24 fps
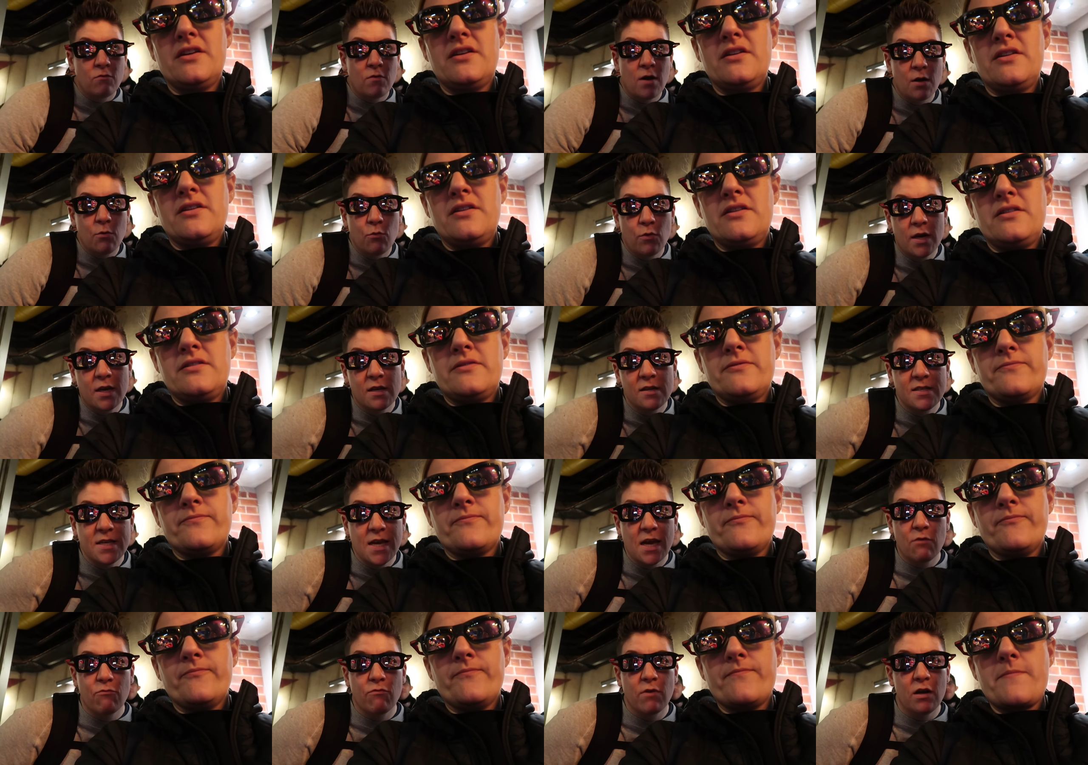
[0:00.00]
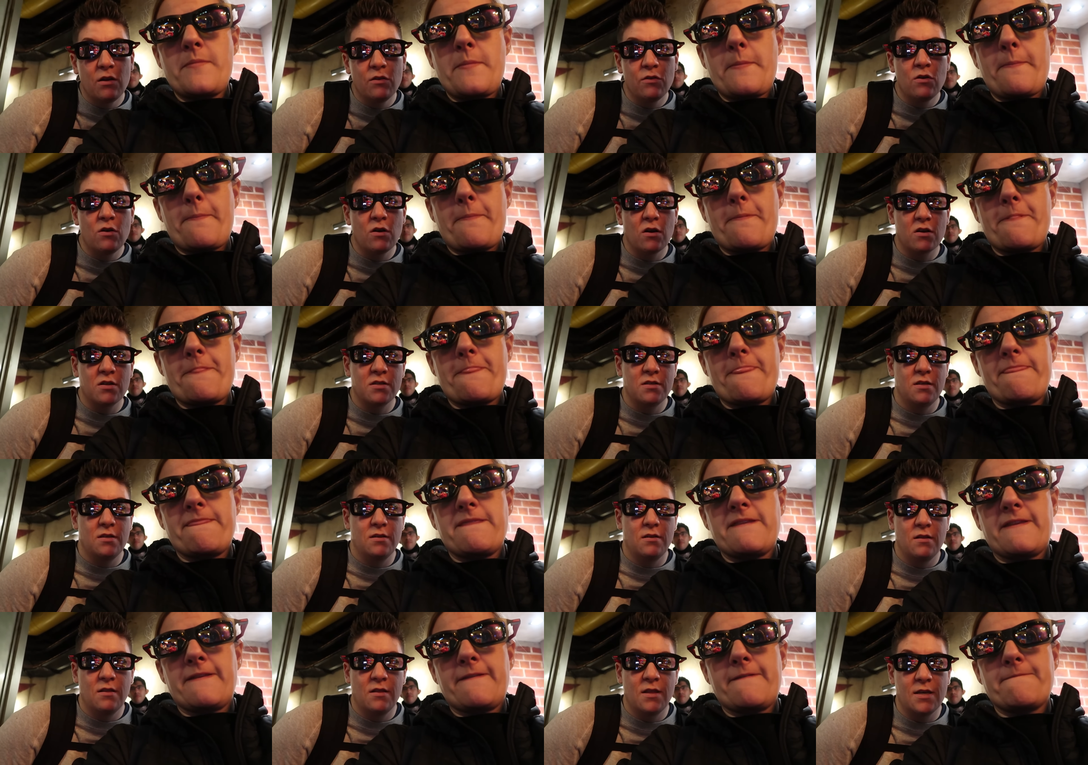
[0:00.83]
Speaker 1: Right, we can take real notes
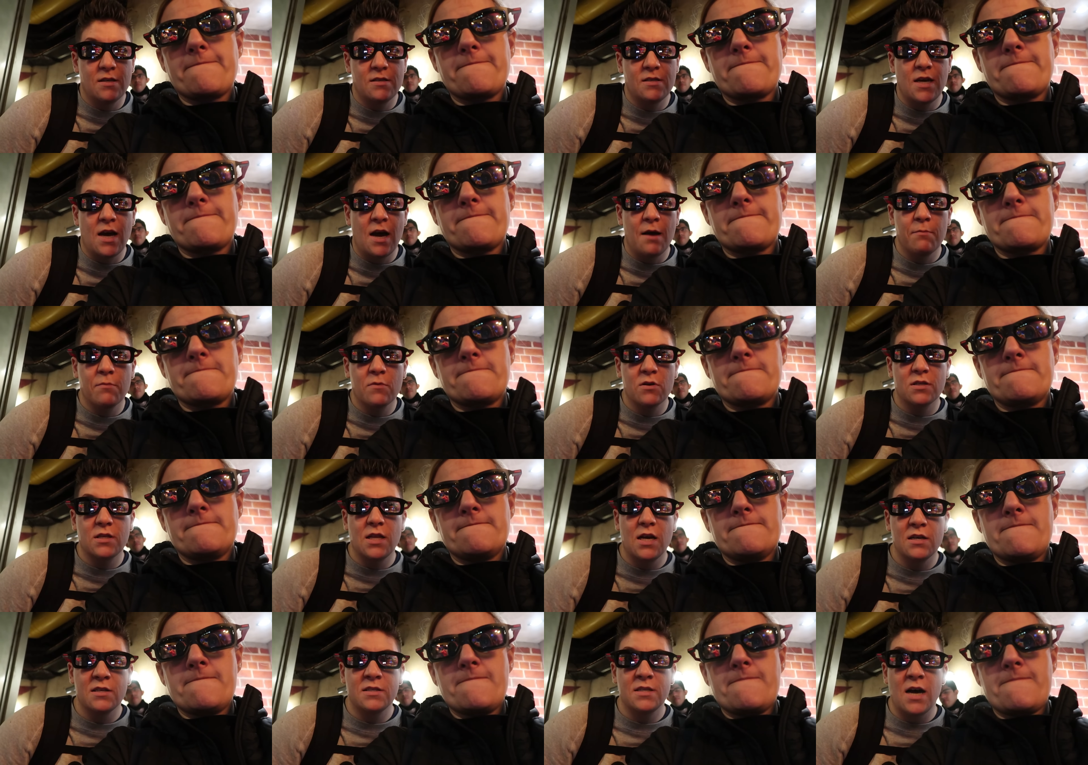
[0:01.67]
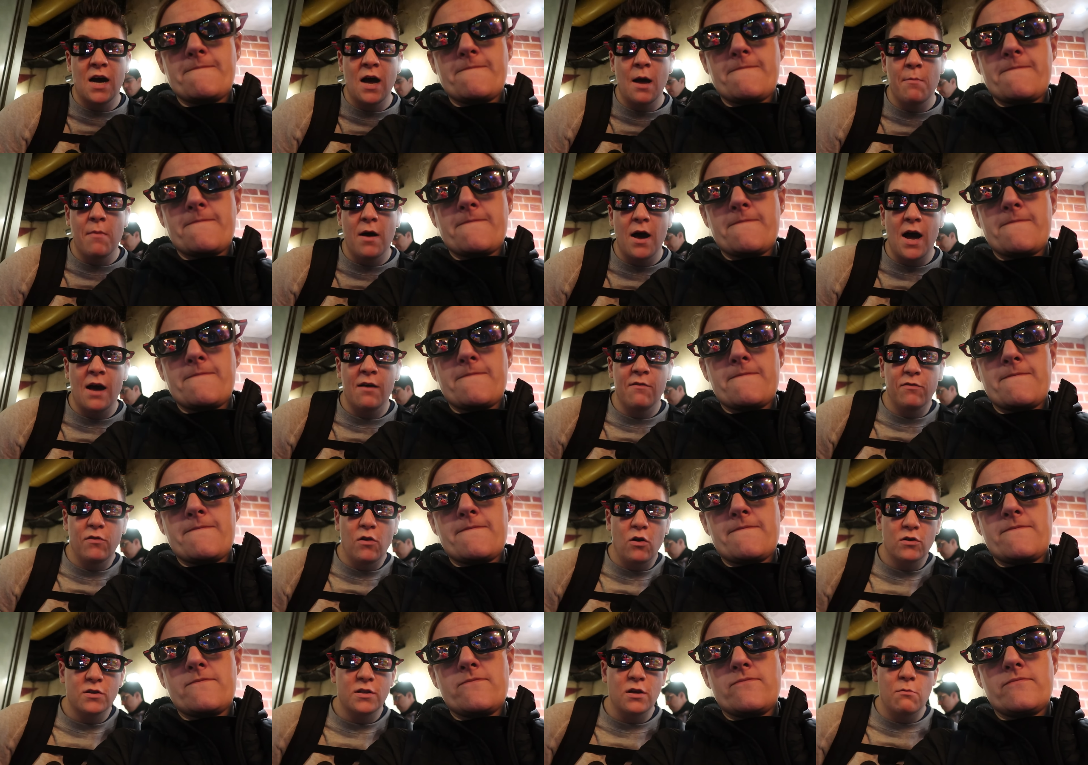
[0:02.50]
this time, because last time I
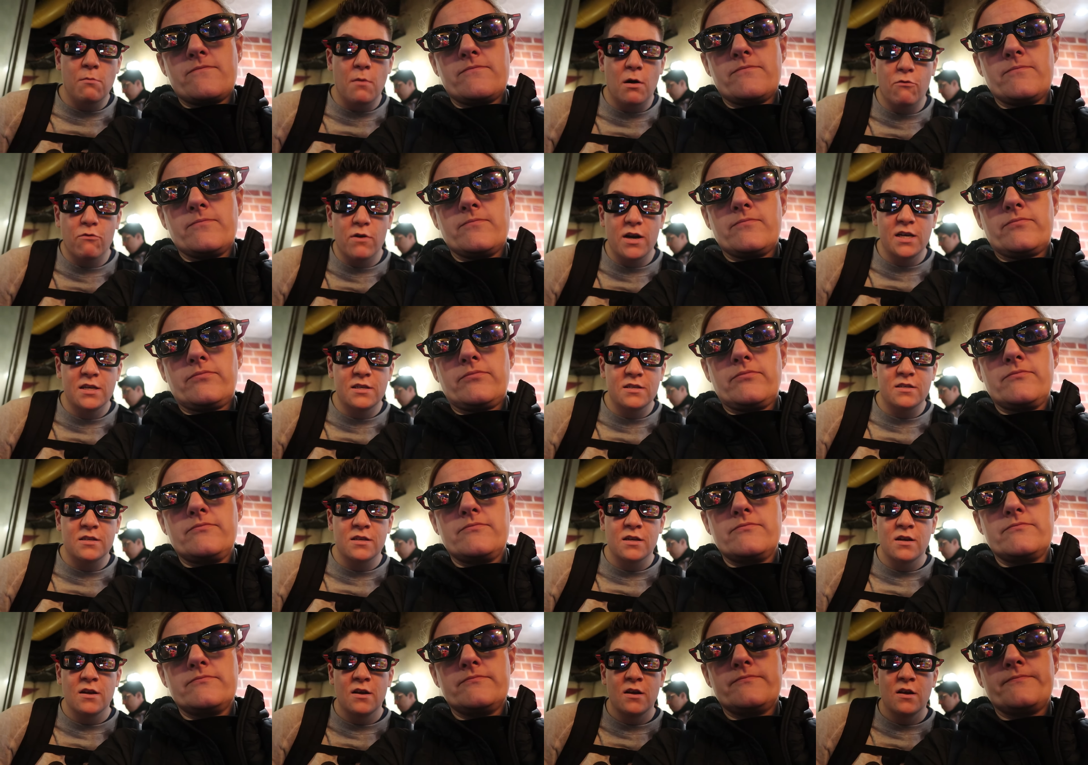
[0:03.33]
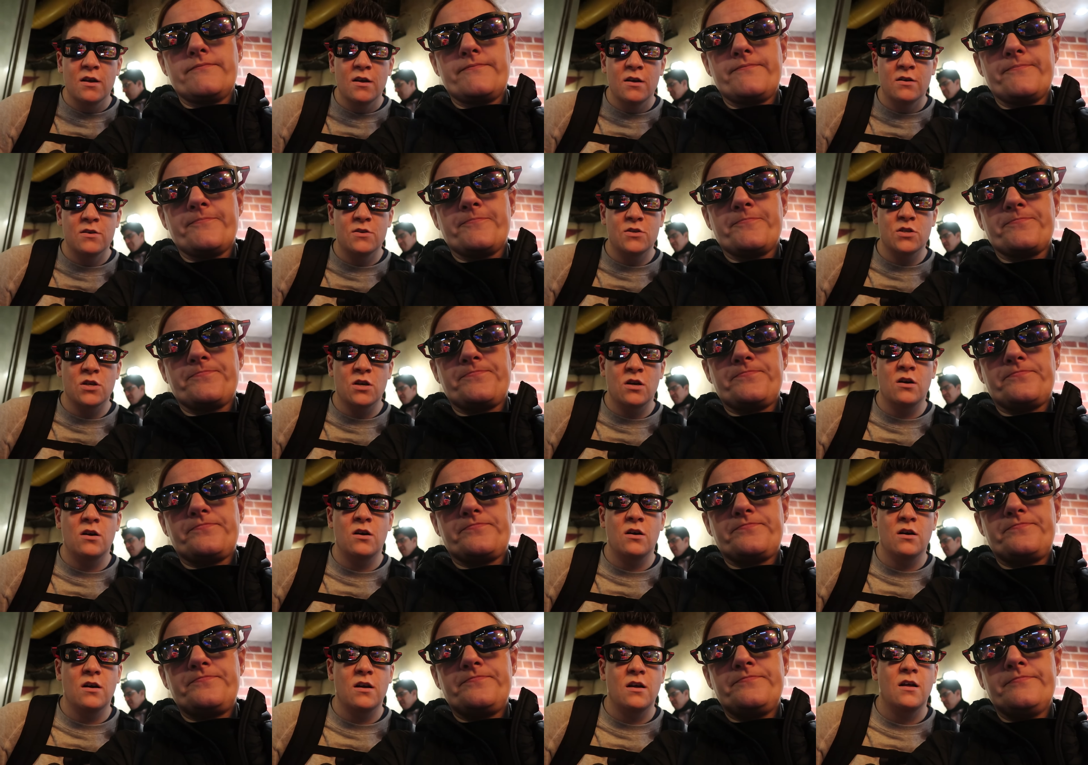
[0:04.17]
vlogged it on my wrist,
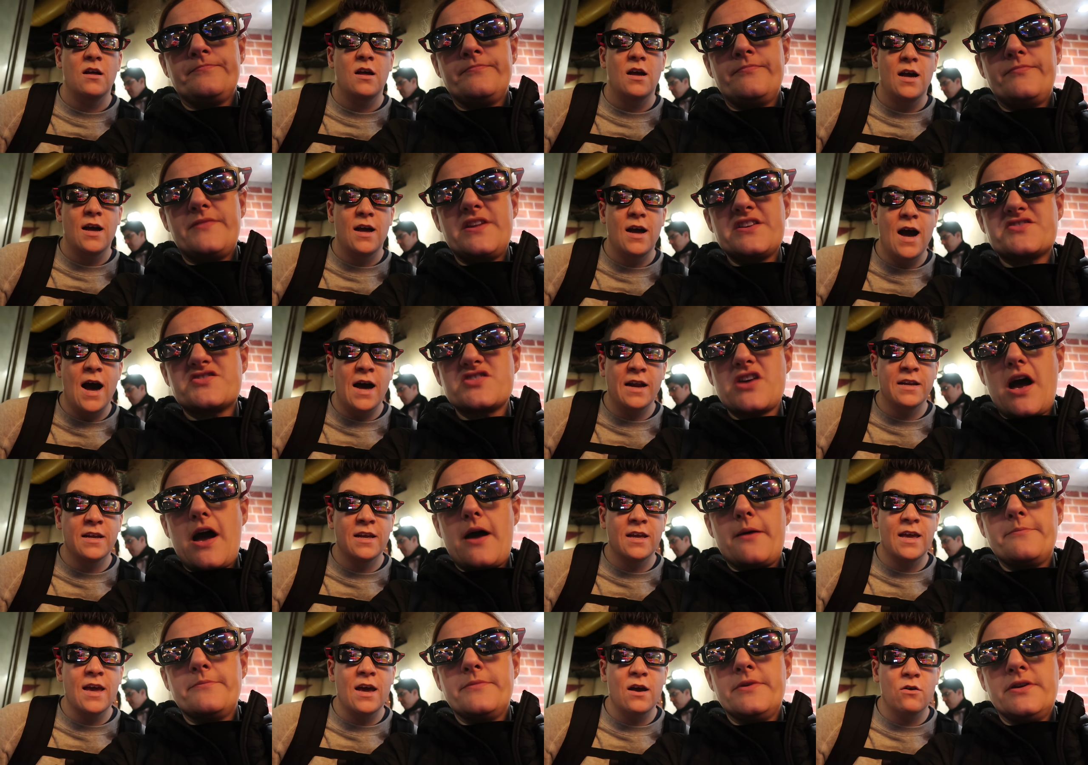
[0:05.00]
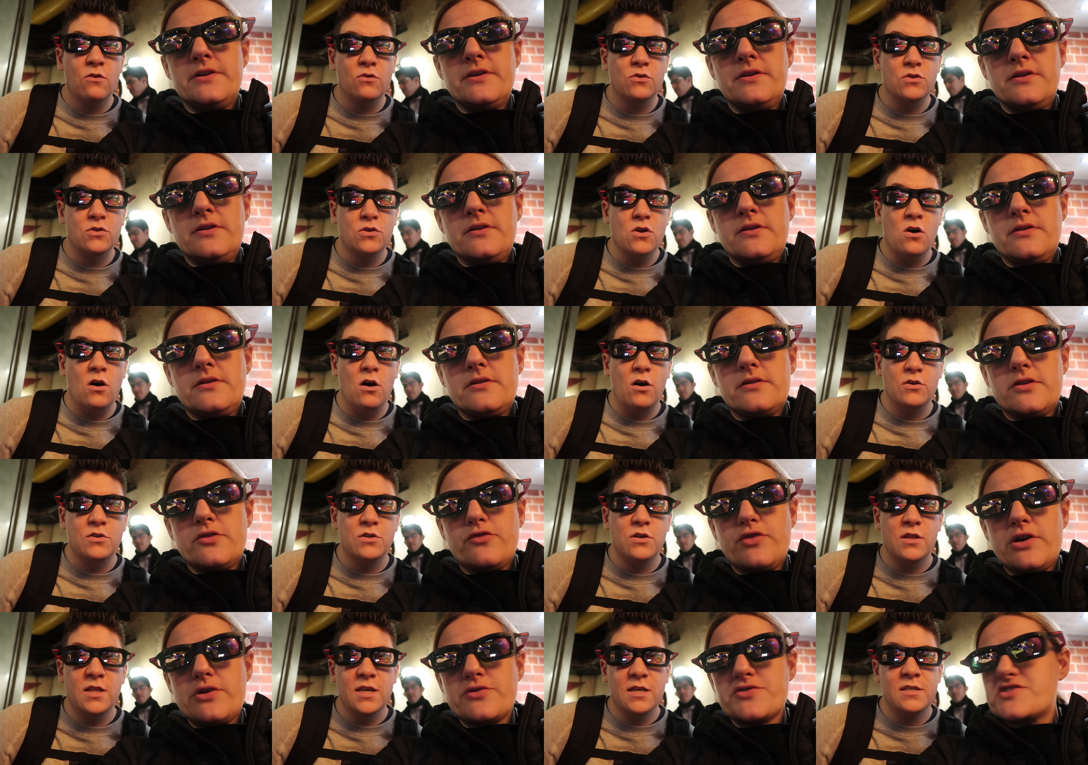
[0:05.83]
so this time I didn't get a good
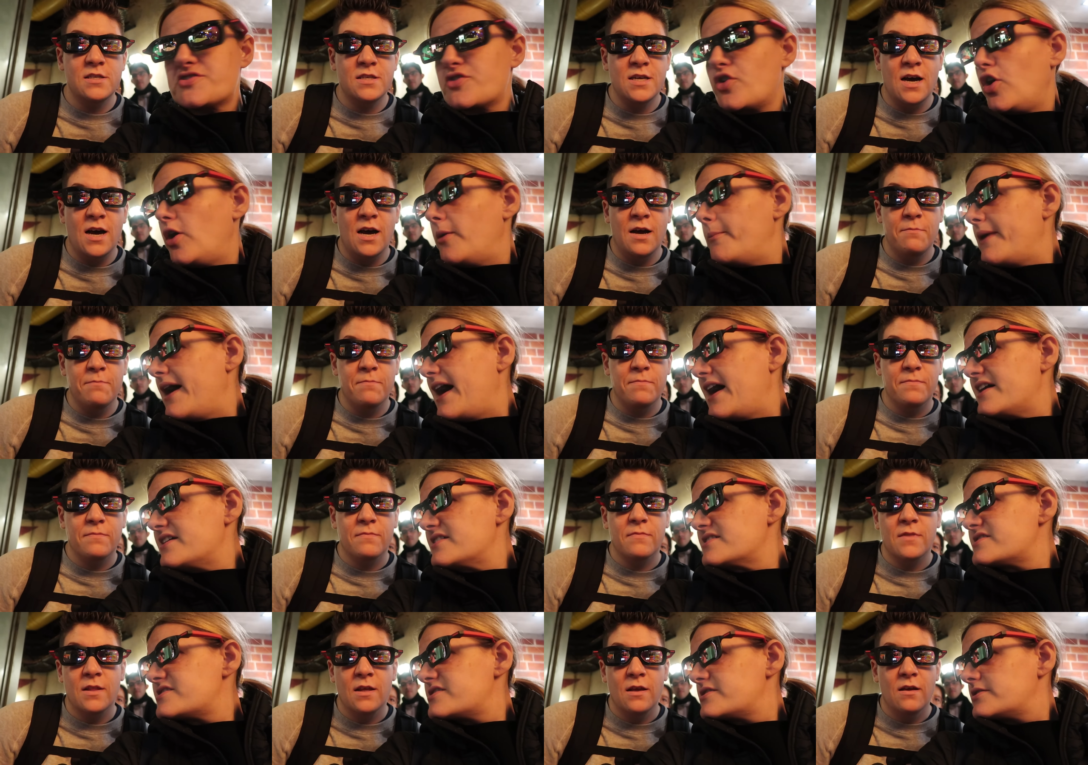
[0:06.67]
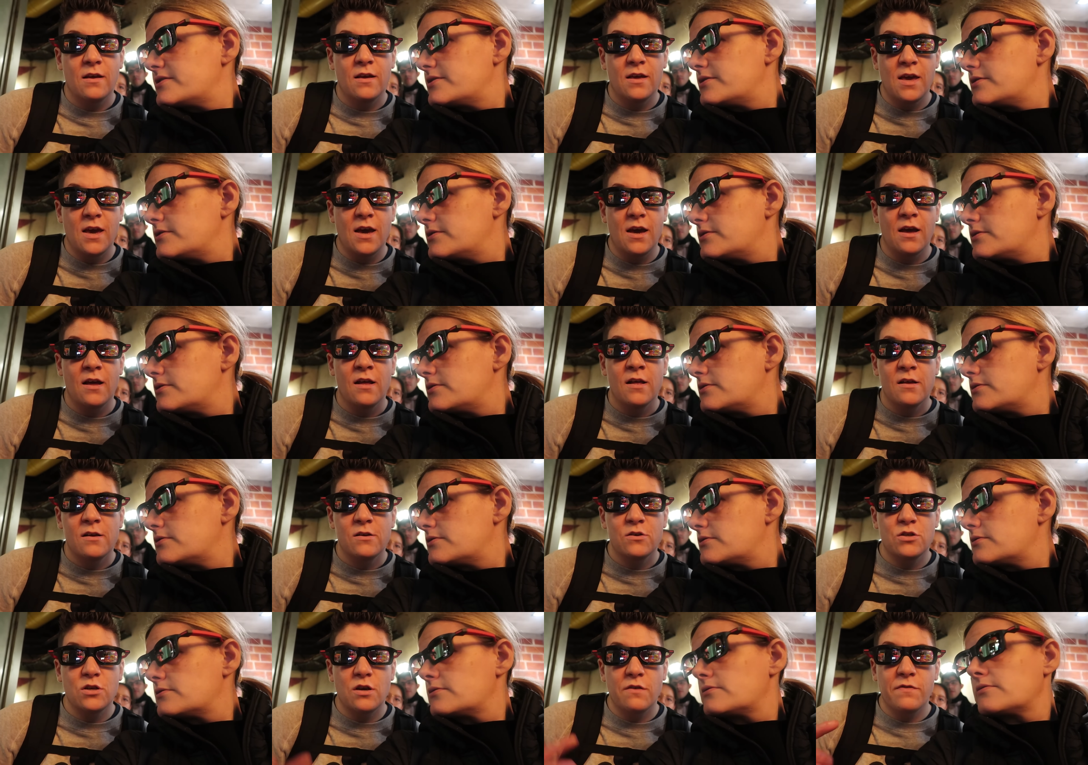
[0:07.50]
score. So this time, yeah.
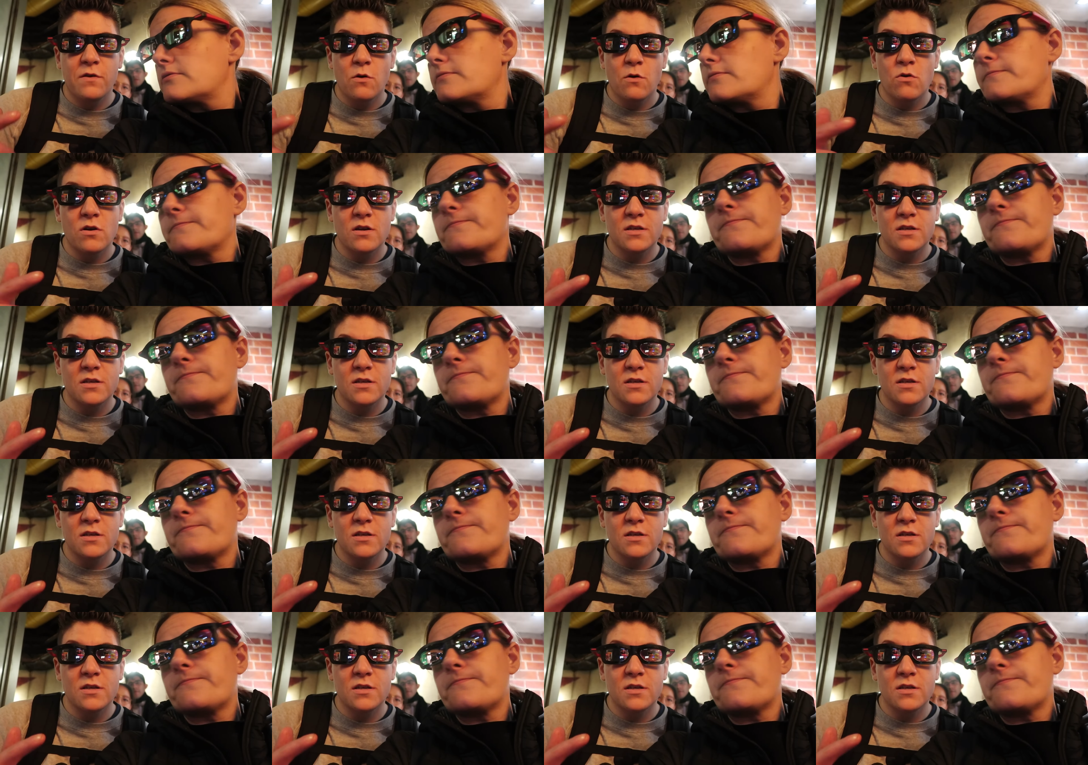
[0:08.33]
So if you